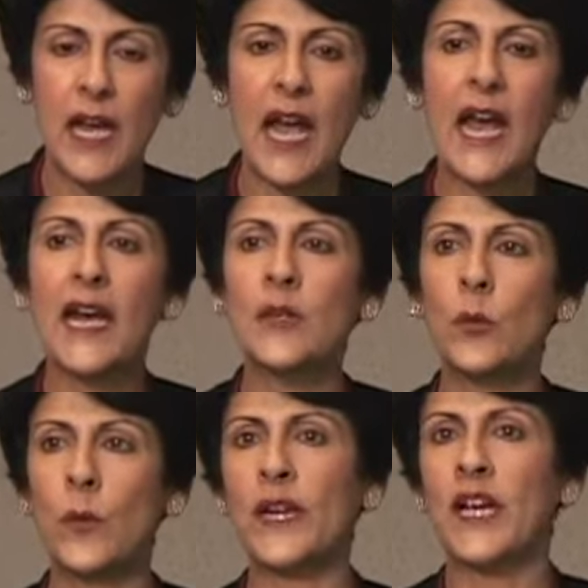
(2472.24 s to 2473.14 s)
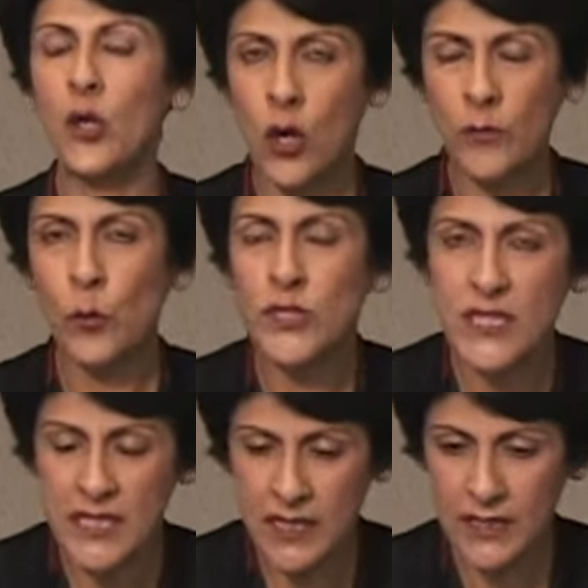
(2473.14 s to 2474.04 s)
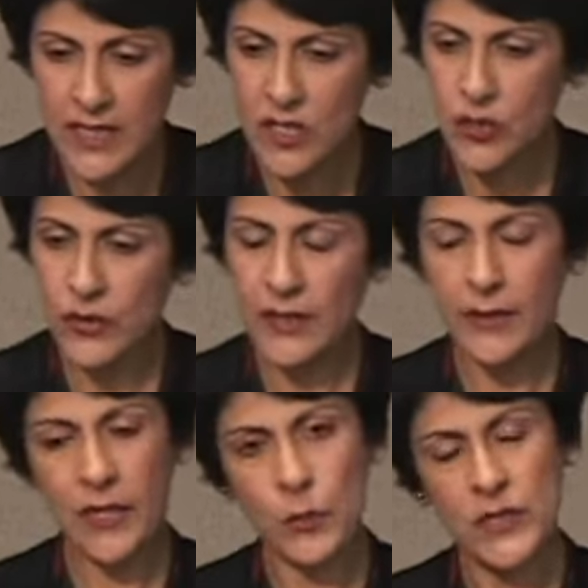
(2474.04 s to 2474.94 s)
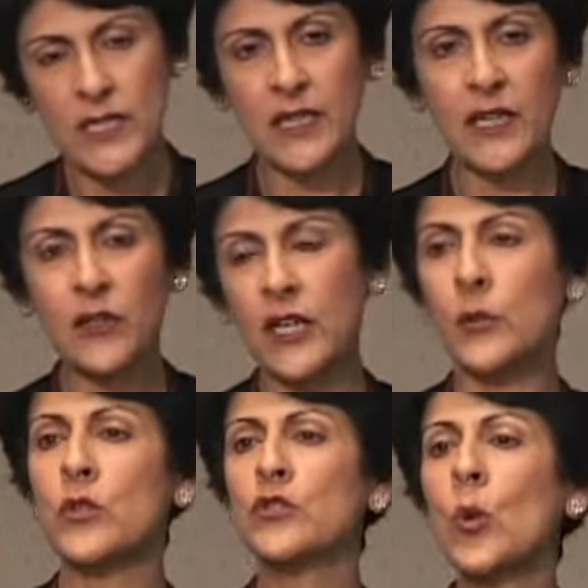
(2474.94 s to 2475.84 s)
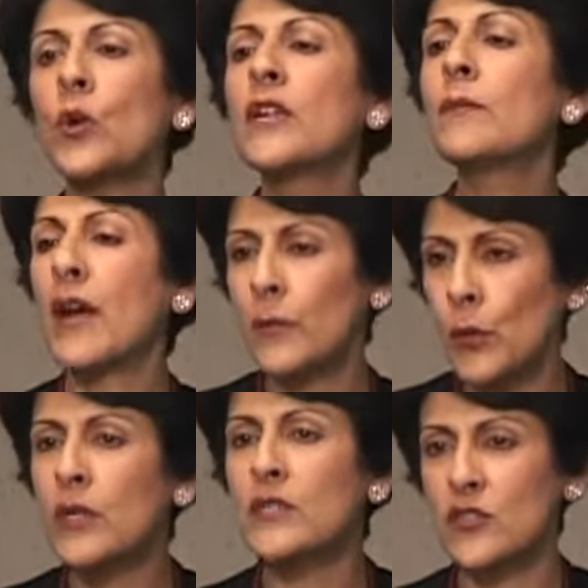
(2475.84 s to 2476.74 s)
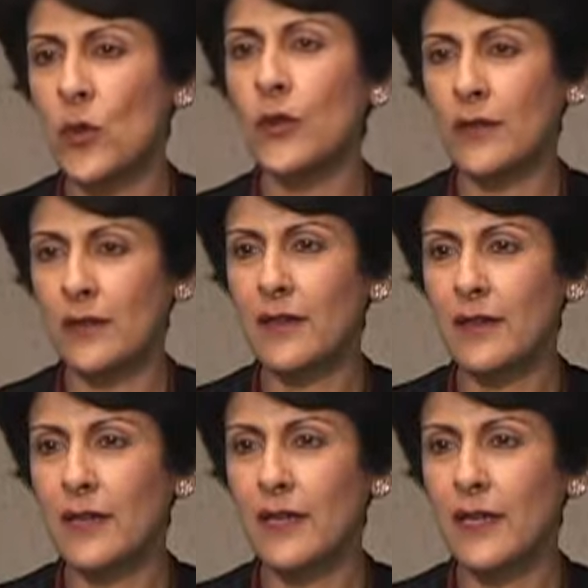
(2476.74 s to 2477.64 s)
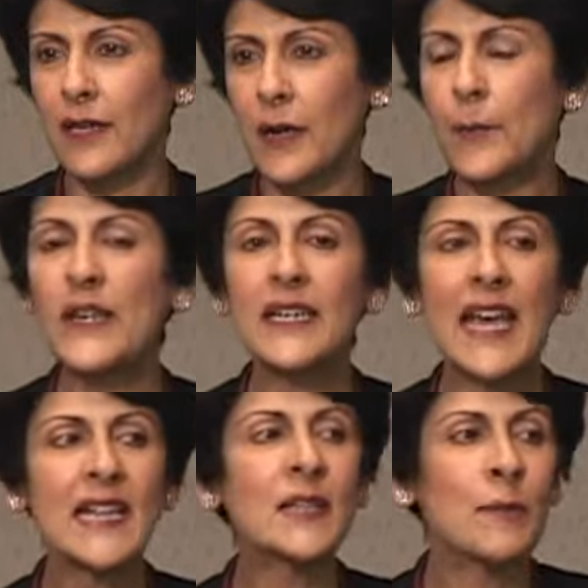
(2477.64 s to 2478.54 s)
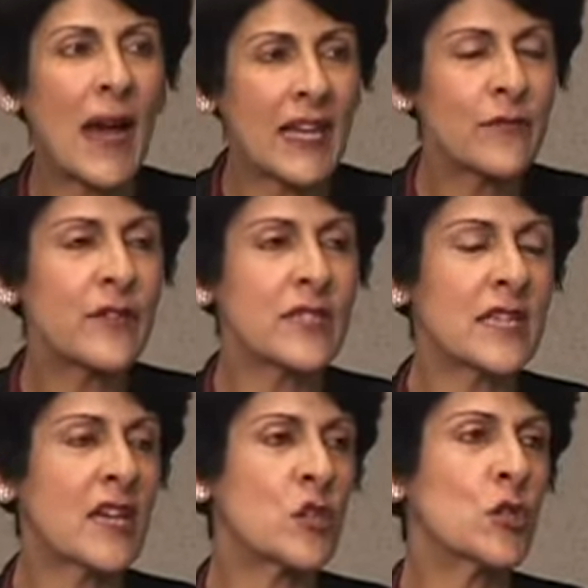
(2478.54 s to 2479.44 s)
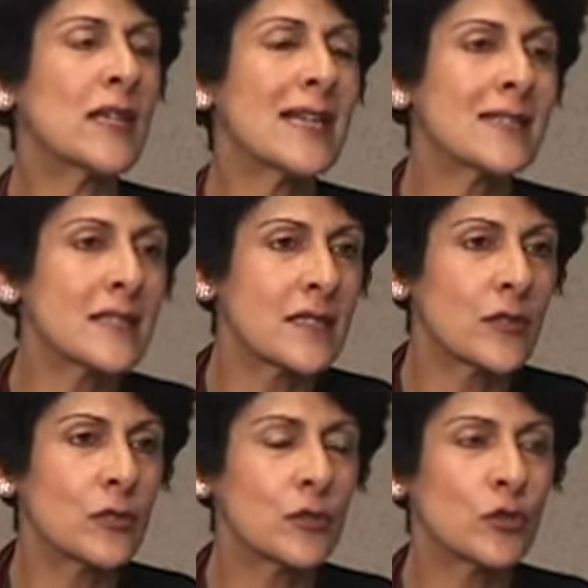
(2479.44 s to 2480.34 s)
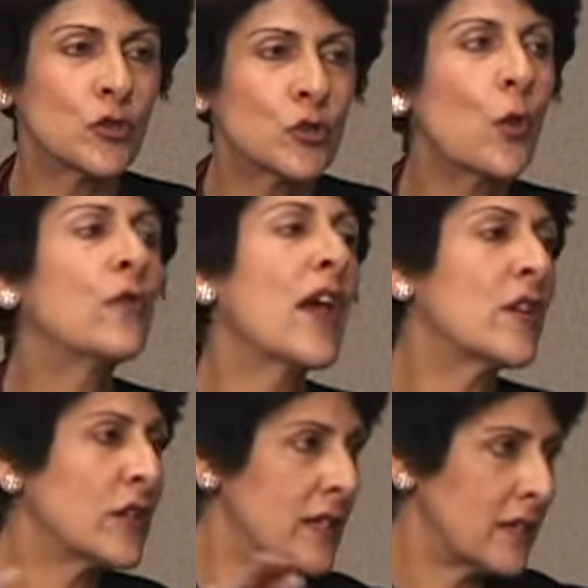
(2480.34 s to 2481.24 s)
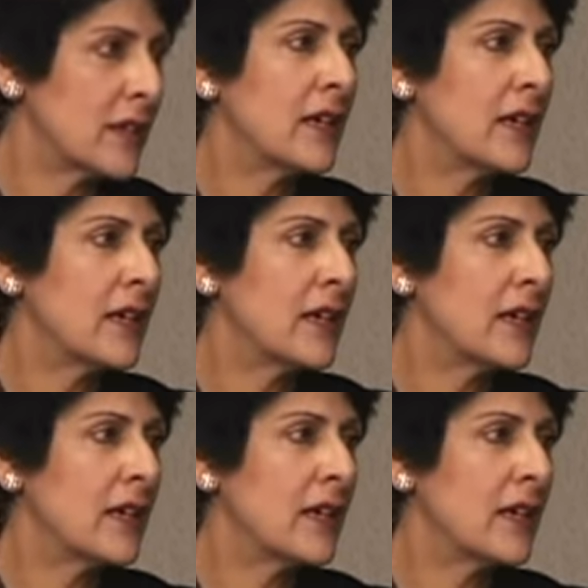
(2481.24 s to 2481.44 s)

And when I got more detailed history, it was clear it was only bipolar disorder. But again, the manifestation is so varied